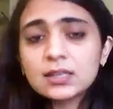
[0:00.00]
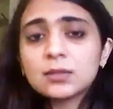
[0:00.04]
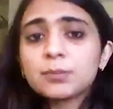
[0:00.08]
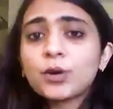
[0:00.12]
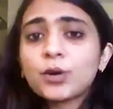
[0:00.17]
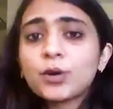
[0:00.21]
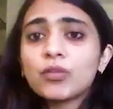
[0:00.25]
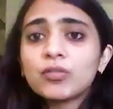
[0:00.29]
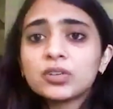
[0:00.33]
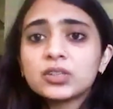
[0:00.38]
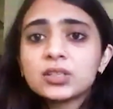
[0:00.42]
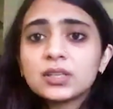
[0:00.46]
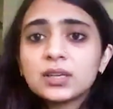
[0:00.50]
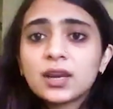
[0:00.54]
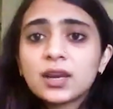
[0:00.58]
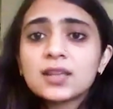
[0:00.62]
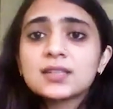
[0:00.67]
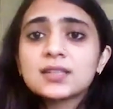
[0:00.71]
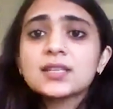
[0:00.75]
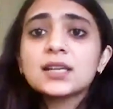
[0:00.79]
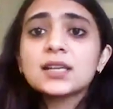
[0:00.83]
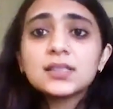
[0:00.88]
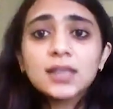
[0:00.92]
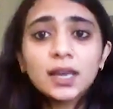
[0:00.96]
The poverty
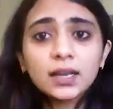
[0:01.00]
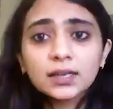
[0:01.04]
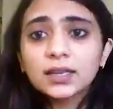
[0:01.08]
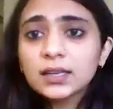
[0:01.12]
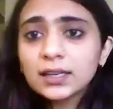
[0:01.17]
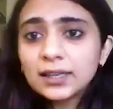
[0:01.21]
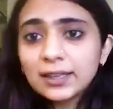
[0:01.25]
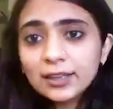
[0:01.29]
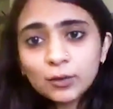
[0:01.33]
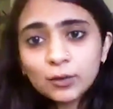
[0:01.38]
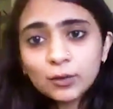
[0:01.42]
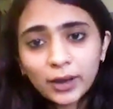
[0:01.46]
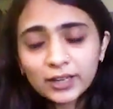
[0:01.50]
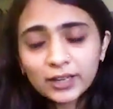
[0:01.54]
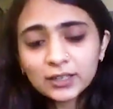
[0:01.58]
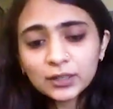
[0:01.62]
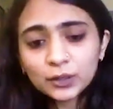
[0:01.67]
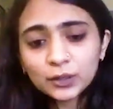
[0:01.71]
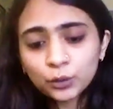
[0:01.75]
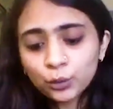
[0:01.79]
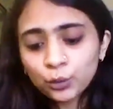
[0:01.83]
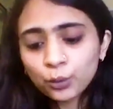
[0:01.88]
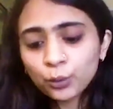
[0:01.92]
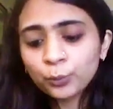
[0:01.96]
rates are technically quite
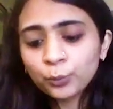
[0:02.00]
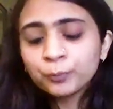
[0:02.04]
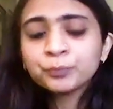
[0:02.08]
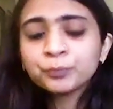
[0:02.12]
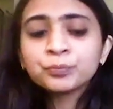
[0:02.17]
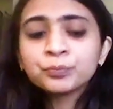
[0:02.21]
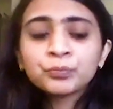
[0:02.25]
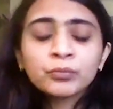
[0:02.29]
low.